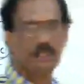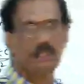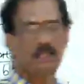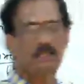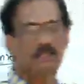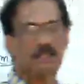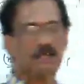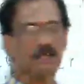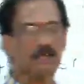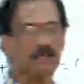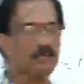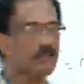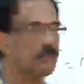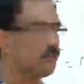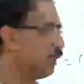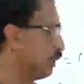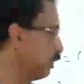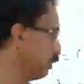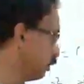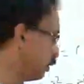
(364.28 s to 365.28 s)
than
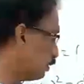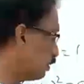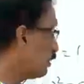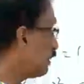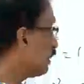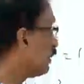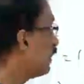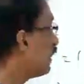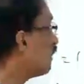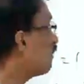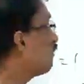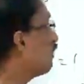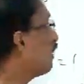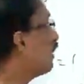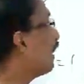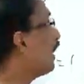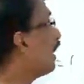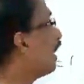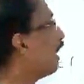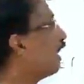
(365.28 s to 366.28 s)
0, that will
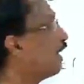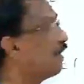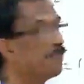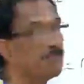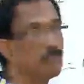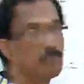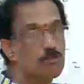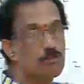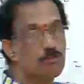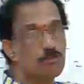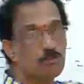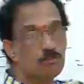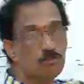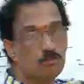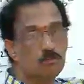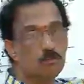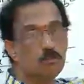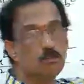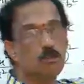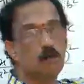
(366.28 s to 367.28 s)
have 2
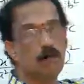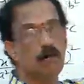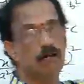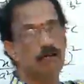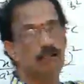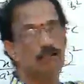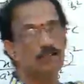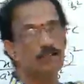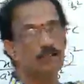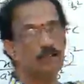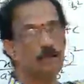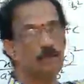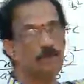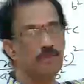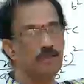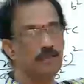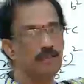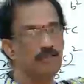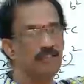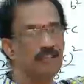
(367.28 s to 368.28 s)
points
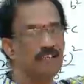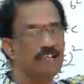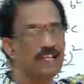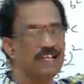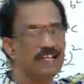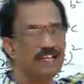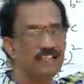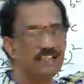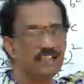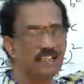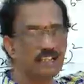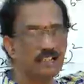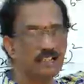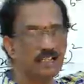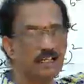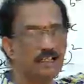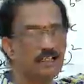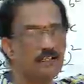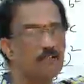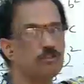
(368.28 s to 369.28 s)
that will intersect at
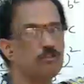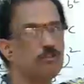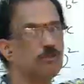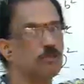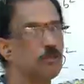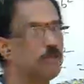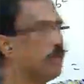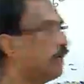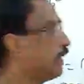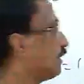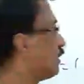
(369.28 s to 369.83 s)
a 2 point.